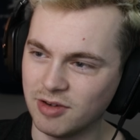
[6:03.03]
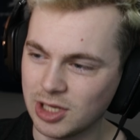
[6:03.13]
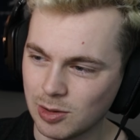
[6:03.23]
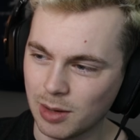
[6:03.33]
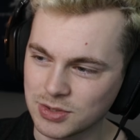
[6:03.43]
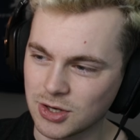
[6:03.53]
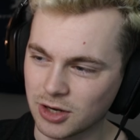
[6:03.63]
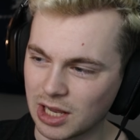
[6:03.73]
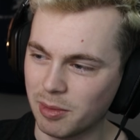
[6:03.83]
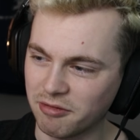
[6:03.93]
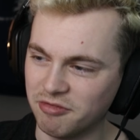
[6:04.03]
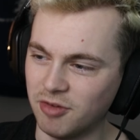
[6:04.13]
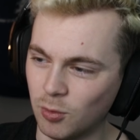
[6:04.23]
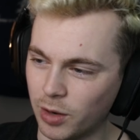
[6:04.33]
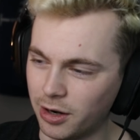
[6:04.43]
video, I was talking about
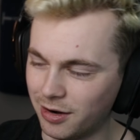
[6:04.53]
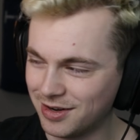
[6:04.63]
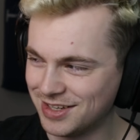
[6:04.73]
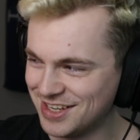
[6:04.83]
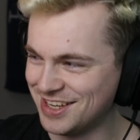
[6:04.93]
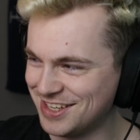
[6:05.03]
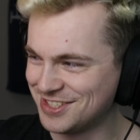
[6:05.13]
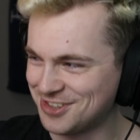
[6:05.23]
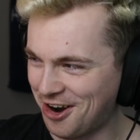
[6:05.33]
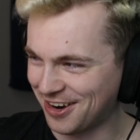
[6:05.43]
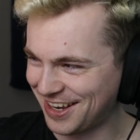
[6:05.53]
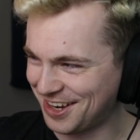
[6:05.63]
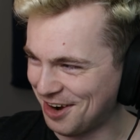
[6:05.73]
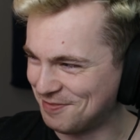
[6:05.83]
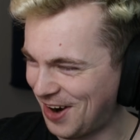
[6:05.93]
footwear. He's
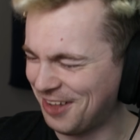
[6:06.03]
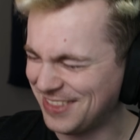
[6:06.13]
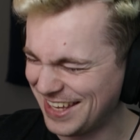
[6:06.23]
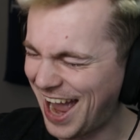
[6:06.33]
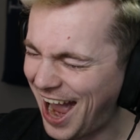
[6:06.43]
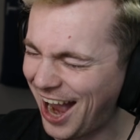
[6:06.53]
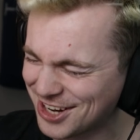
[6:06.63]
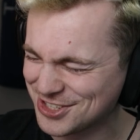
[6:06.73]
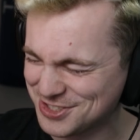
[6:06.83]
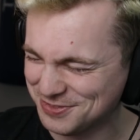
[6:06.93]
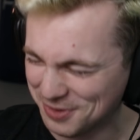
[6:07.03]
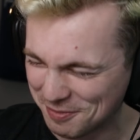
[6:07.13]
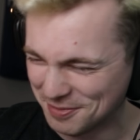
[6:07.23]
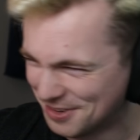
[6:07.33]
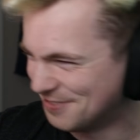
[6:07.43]
talking about the
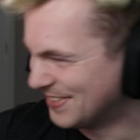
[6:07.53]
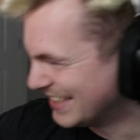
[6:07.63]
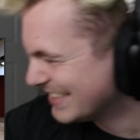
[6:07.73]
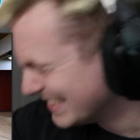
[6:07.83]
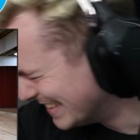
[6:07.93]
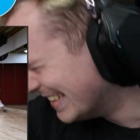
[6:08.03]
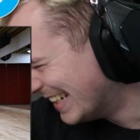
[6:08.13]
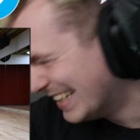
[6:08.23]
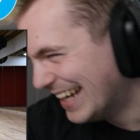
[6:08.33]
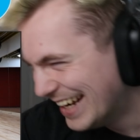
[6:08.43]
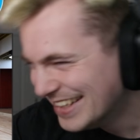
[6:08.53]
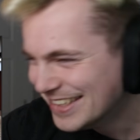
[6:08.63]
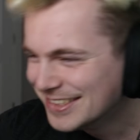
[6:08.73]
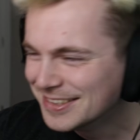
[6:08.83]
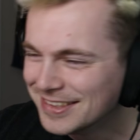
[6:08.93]
actual movement.
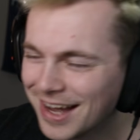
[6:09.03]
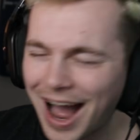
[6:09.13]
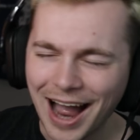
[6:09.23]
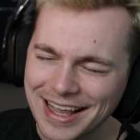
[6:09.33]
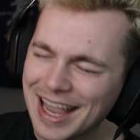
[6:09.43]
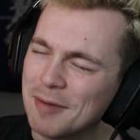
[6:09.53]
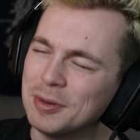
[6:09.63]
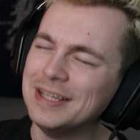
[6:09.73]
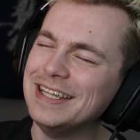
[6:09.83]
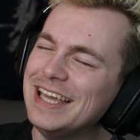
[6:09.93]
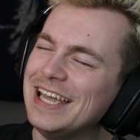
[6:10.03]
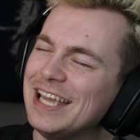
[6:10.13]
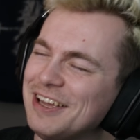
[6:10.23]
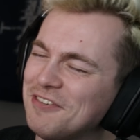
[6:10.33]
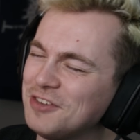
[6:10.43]
I can't
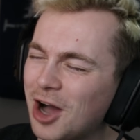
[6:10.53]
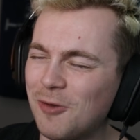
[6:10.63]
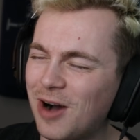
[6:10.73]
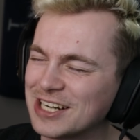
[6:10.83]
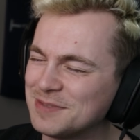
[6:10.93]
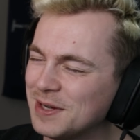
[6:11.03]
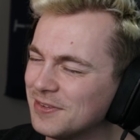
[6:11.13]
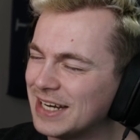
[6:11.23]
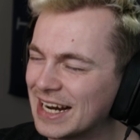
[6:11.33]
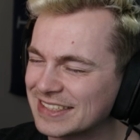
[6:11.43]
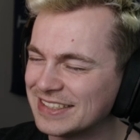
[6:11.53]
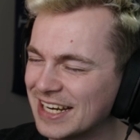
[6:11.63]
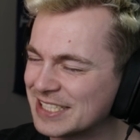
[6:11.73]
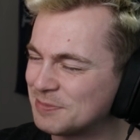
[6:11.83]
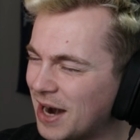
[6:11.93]
believe y'all watch me react to
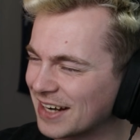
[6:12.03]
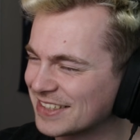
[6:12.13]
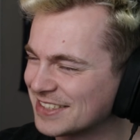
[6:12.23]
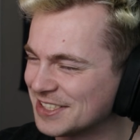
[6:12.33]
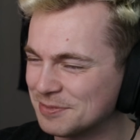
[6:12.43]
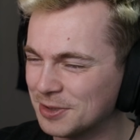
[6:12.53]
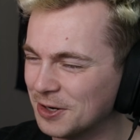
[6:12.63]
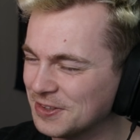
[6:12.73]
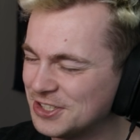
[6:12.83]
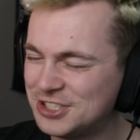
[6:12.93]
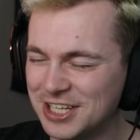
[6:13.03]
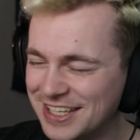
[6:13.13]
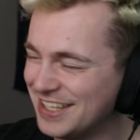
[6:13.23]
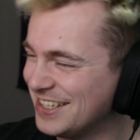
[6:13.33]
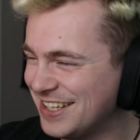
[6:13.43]
dance practices, bro. This shit
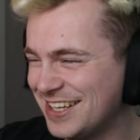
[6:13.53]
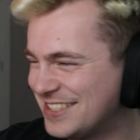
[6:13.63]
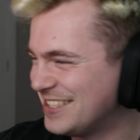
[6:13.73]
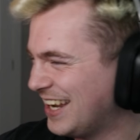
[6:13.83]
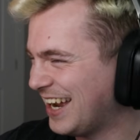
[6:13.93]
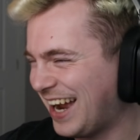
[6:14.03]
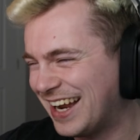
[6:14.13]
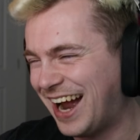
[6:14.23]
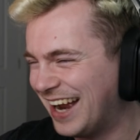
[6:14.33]
is like...